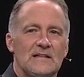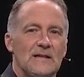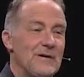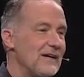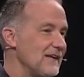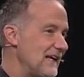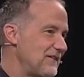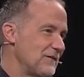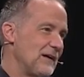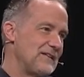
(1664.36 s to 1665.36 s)
And we hear that
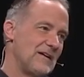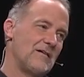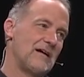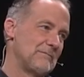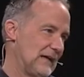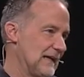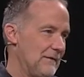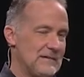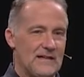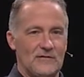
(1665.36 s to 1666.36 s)
story and say, oh man,
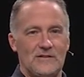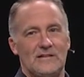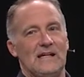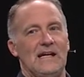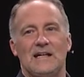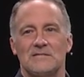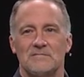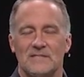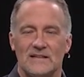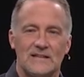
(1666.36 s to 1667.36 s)
I would never do that.
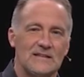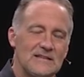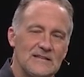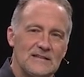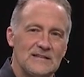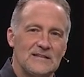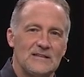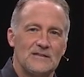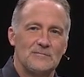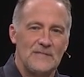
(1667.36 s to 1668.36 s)

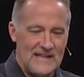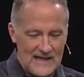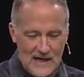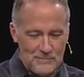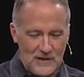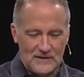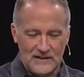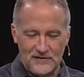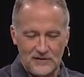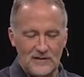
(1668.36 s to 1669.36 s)
But that guy probably
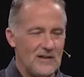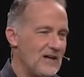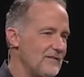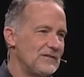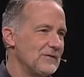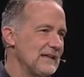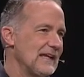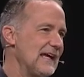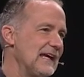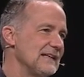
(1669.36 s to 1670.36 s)
didn't start off doing
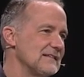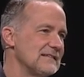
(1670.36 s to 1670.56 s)
that.